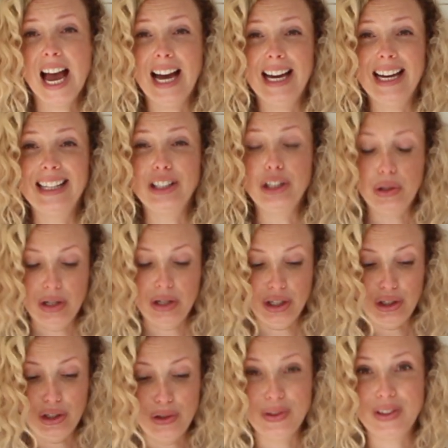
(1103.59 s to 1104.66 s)
and you
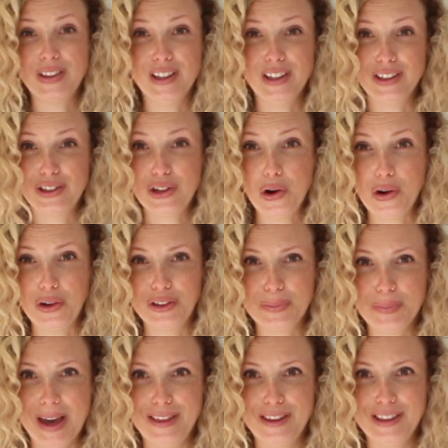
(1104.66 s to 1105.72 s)
can use the tong
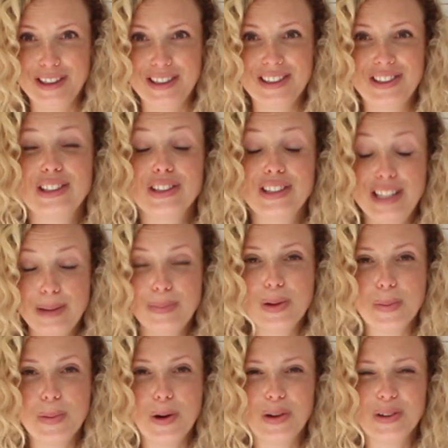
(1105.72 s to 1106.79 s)
method to dip
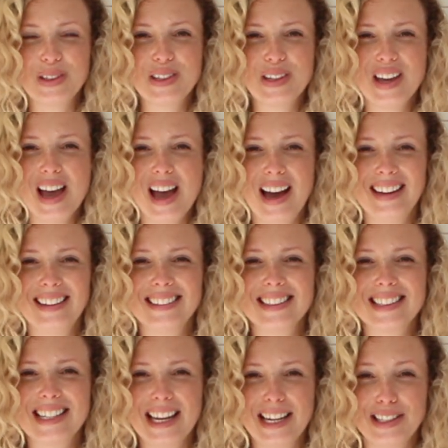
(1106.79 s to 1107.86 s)
your pots
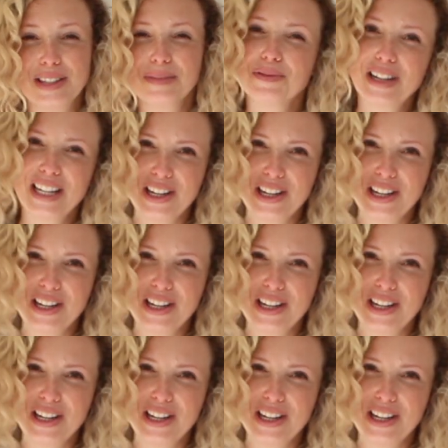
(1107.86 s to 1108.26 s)
and glaze them really